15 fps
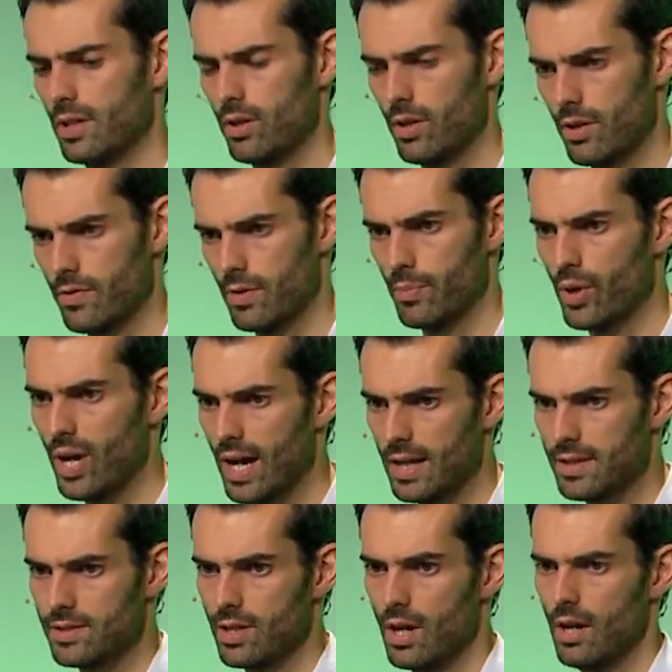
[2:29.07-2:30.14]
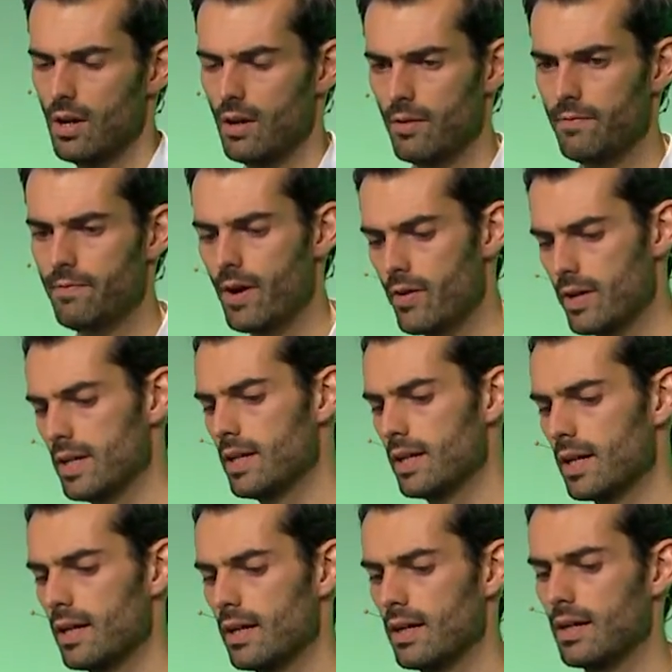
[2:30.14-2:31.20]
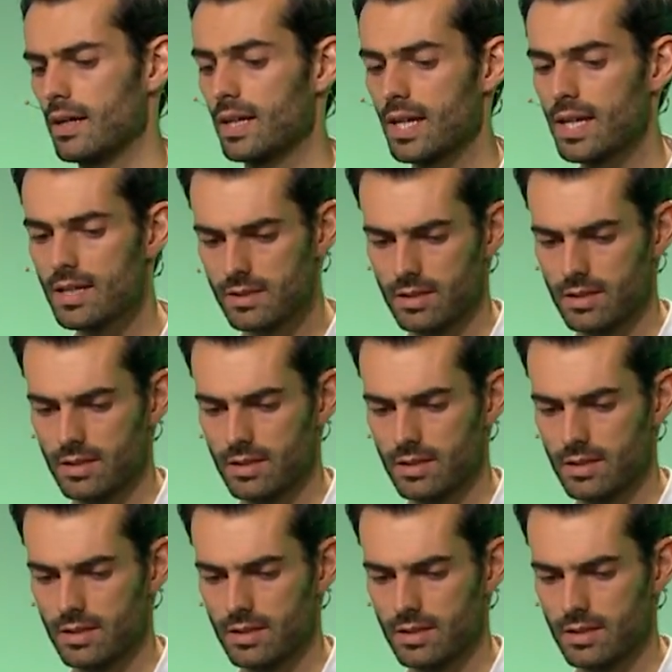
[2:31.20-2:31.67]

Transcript: A lot of the brands very keen